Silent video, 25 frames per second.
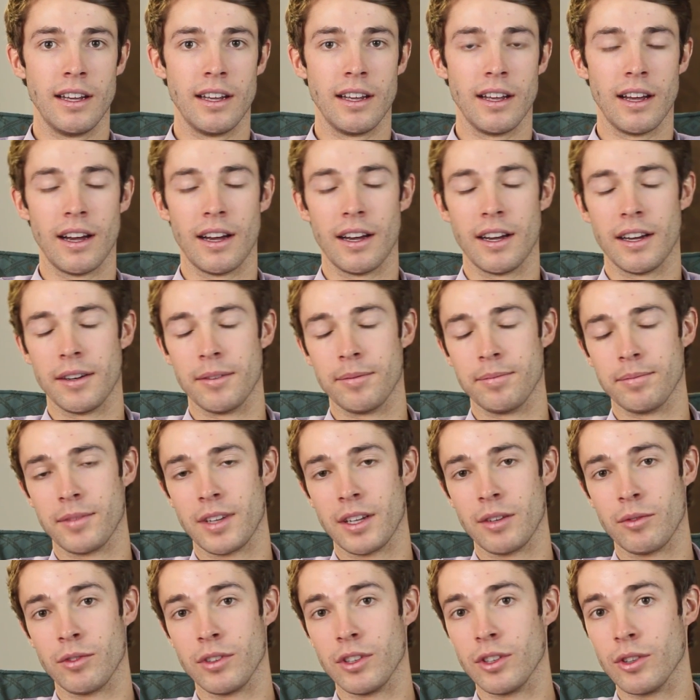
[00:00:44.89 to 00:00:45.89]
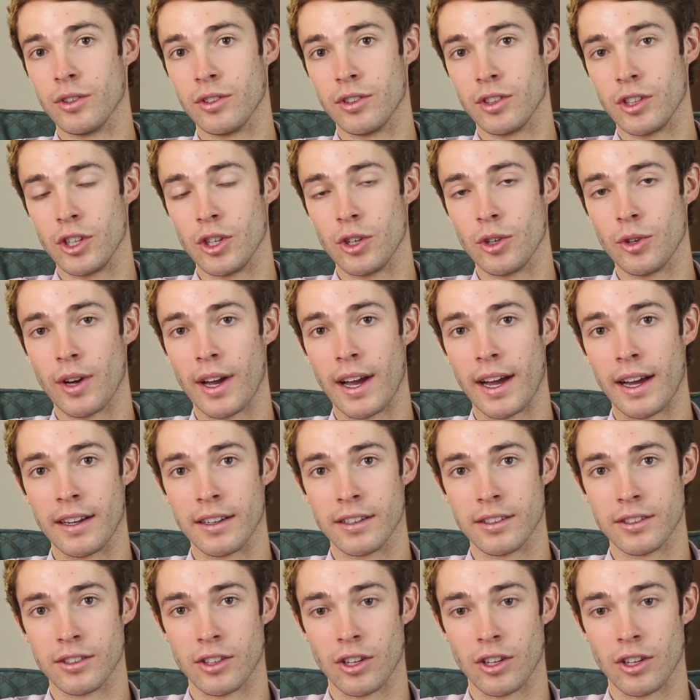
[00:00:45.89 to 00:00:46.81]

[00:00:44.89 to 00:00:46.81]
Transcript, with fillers: um, than we do in the US.